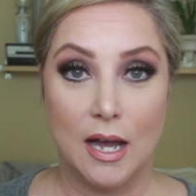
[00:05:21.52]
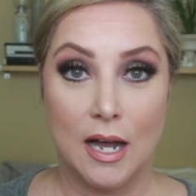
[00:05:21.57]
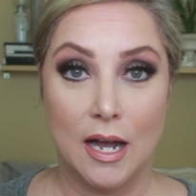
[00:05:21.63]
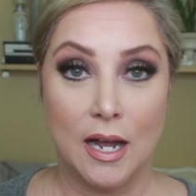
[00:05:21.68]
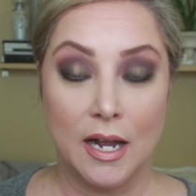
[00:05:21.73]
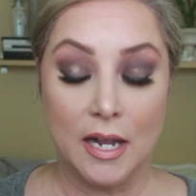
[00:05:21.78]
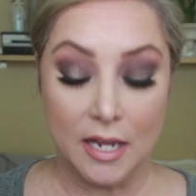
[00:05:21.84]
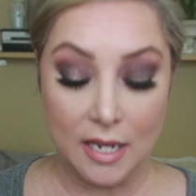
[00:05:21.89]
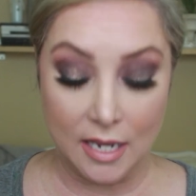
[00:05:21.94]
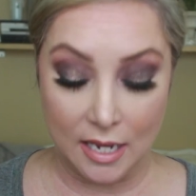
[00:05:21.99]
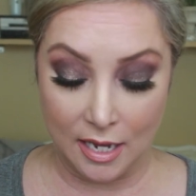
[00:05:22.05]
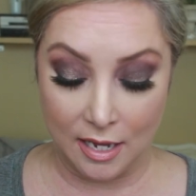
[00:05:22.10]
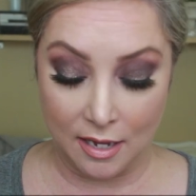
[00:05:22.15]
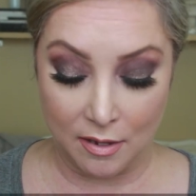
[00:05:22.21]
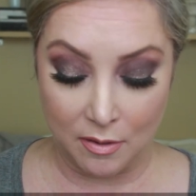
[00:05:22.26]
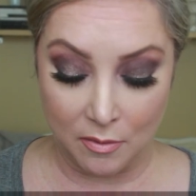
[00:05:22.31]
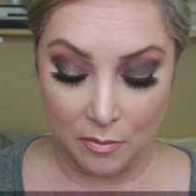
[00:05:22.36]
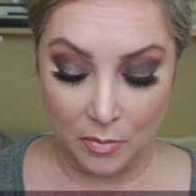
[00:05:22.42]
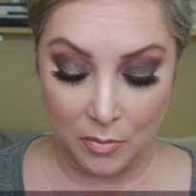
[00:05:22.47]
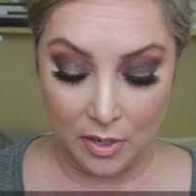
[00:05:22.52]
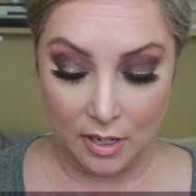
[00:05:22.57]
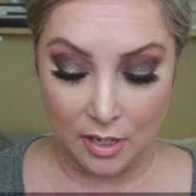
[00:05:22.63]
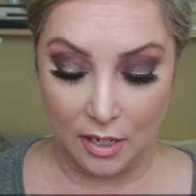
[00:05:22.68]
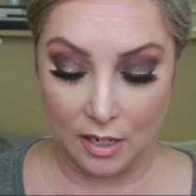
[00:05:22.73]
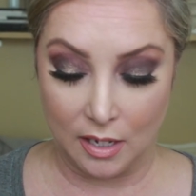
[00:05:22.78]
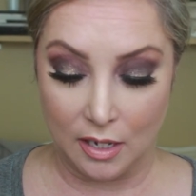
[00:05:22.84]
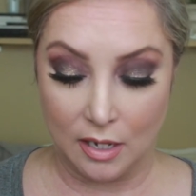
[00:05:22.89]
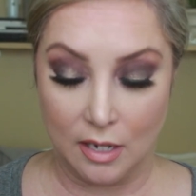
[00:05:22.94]
I am,
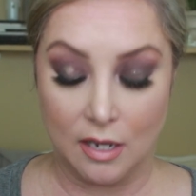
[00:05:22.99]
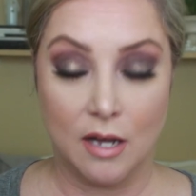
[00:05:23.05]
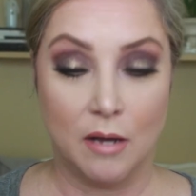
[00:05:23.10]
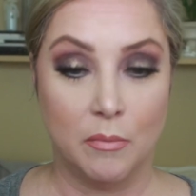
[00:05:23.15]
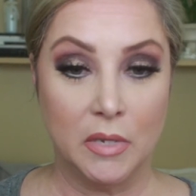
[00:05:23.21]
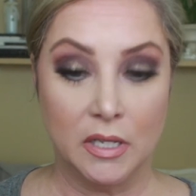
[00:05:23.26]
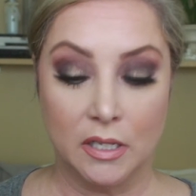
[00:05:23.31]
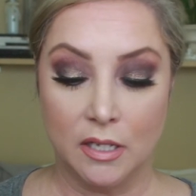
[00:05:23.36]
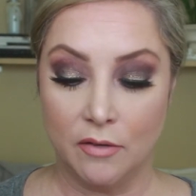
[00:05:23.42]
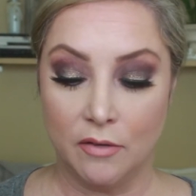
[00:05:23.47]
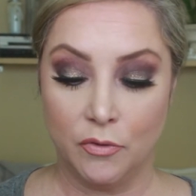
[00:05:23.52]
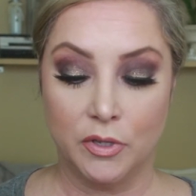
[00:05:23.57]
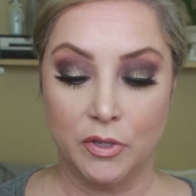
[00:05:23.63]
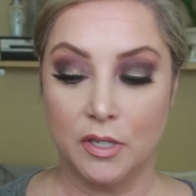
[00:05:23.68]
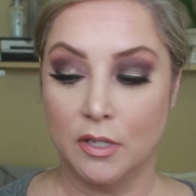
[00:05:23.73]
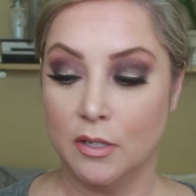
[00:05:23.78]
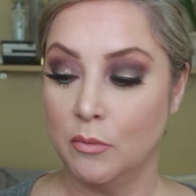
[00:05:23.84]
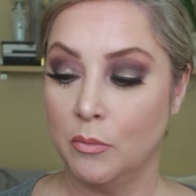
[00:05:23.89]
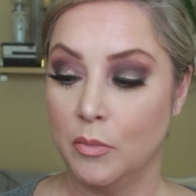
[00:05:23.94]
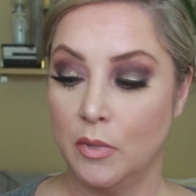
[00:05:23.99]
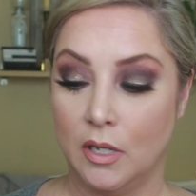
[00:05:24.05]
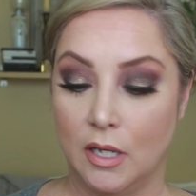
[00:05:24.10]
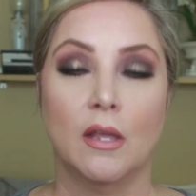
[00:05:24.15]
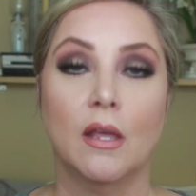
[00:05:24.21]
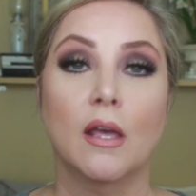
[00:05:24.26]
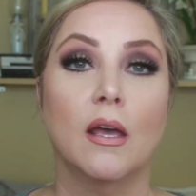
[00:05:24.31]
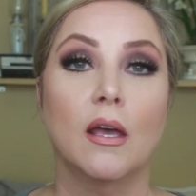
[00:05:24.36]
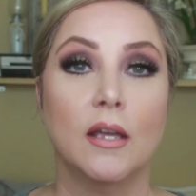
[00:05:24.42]
I'm in love with them.
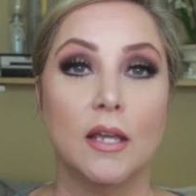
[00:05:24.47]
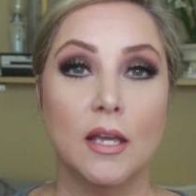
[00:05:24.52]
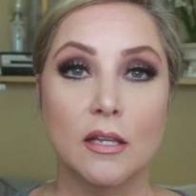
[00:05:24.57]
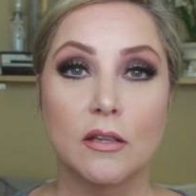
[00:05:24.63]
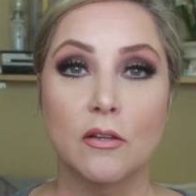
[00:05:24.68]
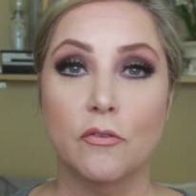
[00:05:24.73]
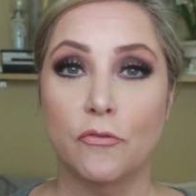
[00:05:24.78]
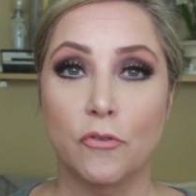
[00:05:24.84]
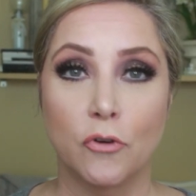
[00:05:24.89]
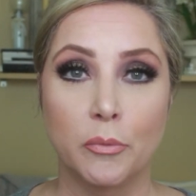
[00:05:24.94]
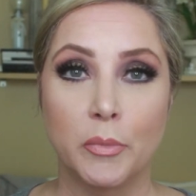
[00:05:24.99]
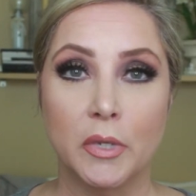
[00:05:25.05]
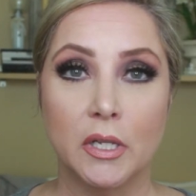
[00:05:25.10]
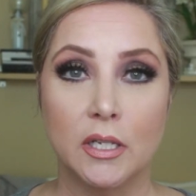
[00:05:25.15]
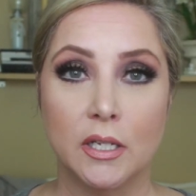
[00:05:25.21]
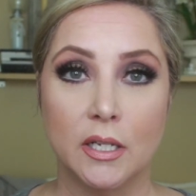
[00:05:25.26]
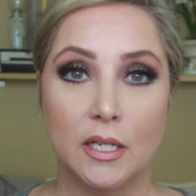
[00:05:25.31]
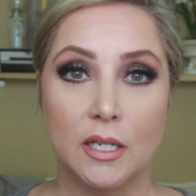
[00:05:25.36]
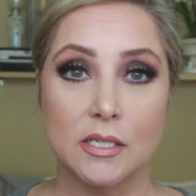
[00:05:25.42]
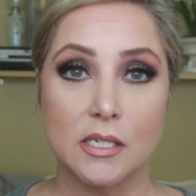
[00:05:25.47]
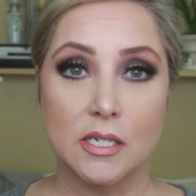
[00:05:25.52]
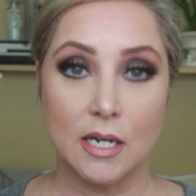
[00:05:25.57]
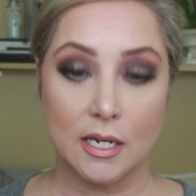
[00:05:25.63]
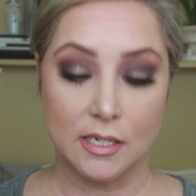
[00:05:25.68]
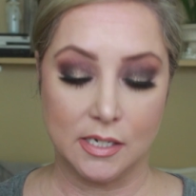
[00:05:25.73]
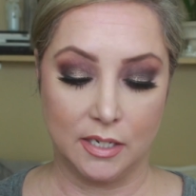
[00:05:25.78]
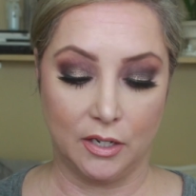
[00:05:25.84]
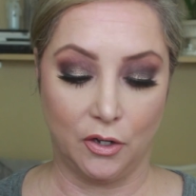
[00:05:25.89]
Again, the formula is
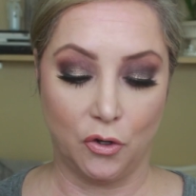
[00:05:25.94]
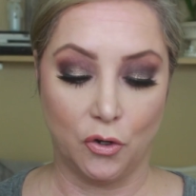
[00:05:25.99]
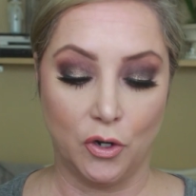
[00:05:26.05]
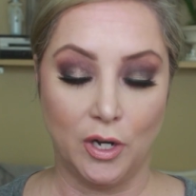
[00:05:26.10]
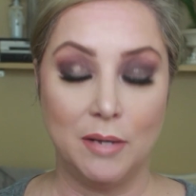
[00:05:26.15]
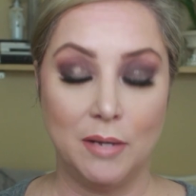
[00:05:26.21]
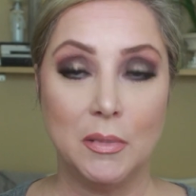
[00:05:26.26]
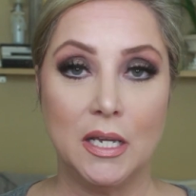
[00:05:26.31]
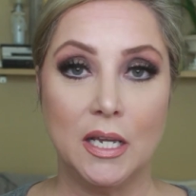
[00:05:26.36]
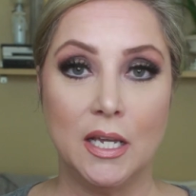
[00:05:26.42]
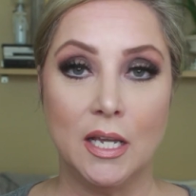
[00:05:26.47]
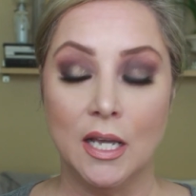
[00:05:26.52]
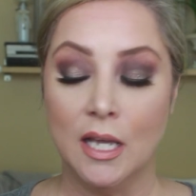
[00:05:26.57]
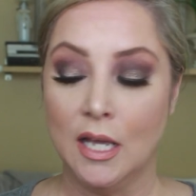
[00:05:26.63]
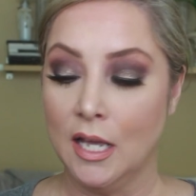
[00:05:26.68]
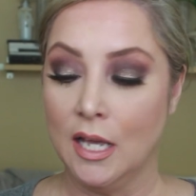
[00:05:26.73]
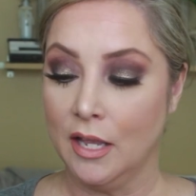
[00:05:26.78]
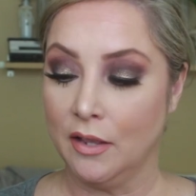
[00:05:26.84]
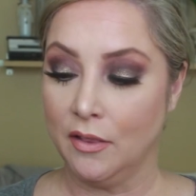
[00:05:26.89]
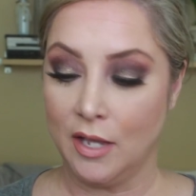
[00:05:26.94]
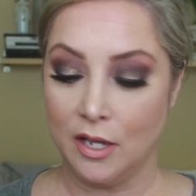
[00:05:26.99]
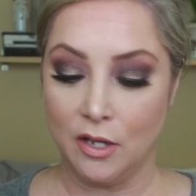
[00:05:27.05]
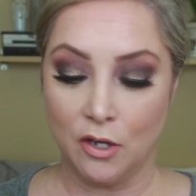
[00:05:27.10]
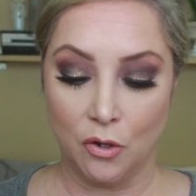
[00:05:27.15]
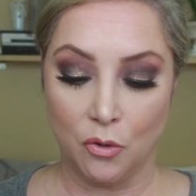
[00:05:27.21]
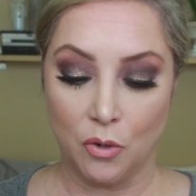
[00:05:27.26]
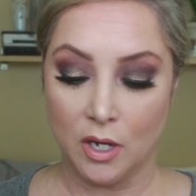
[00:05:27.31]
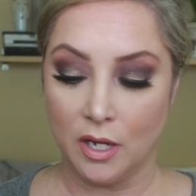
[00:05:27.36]
nice and creamy. They
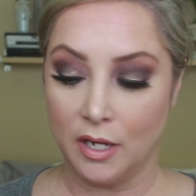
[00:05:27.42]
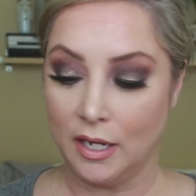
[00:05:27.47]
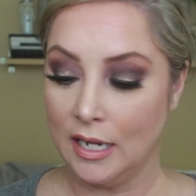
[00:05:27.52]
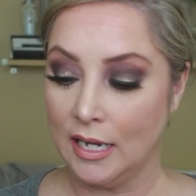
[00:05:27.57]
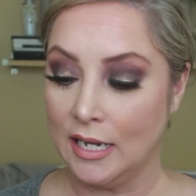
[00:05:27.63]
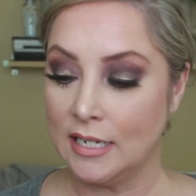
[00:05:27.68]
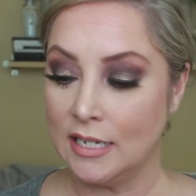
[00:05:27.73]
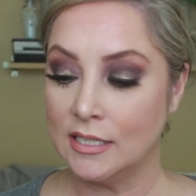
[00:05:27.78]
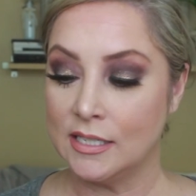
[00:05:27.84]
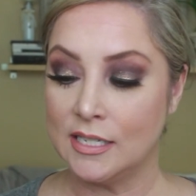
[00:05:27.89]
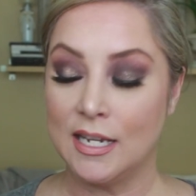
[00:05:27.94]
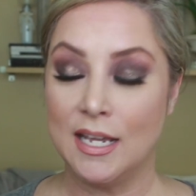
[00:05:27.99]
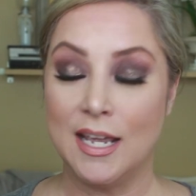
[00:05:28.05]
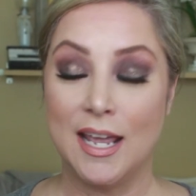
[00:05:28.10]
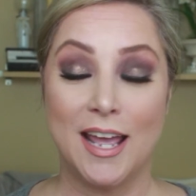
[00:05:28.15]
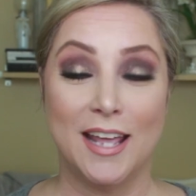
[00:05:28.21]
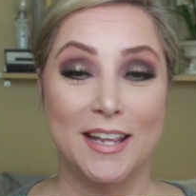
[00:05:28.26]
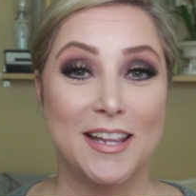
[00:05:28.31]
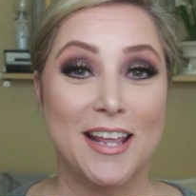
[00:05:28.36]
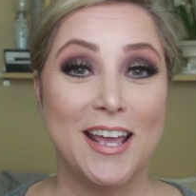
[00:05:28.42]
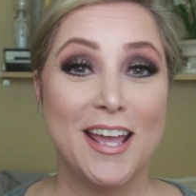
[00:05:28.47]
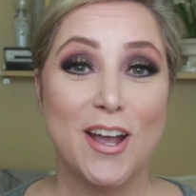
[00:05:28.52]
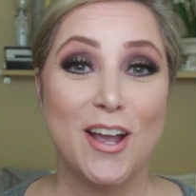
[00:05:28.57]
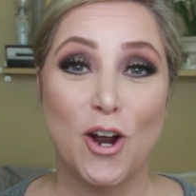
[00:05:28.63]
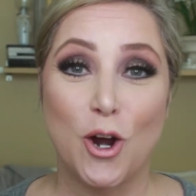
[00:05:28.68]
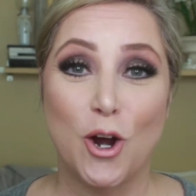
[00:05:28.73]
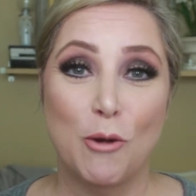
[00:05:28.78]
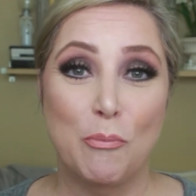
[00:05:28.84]
go on easy and
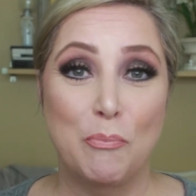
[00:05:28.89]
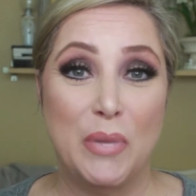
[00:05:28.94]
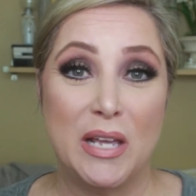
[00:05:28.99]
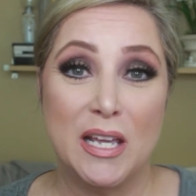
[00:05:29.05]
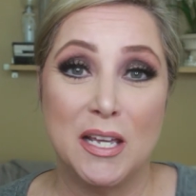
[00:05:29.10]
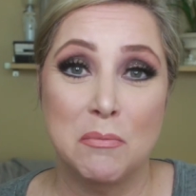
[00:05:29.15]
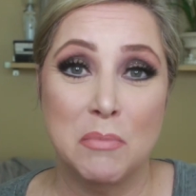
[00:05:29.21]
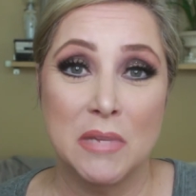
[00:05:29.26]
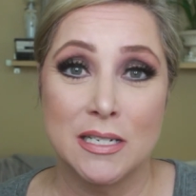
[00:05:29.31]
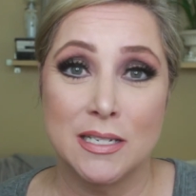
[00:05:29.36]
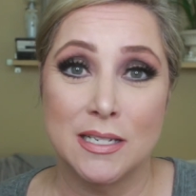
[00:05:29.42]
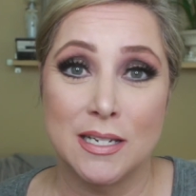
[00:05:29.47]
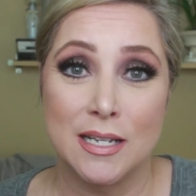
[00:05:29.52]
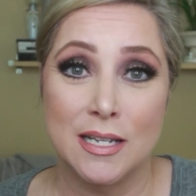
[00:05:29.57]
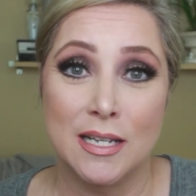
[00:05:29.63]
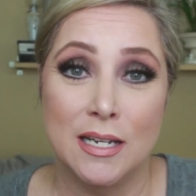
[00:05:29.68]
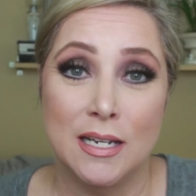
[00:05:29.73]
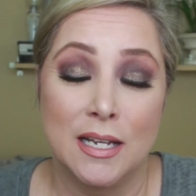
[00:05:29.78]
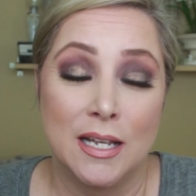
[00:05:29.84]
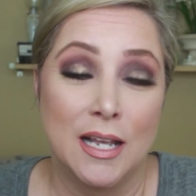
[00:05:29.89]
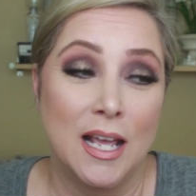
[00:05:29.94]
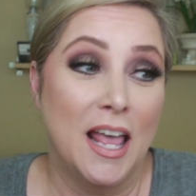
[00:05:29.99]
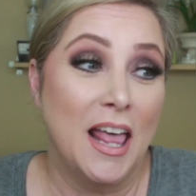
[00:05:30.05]
they are pigmented.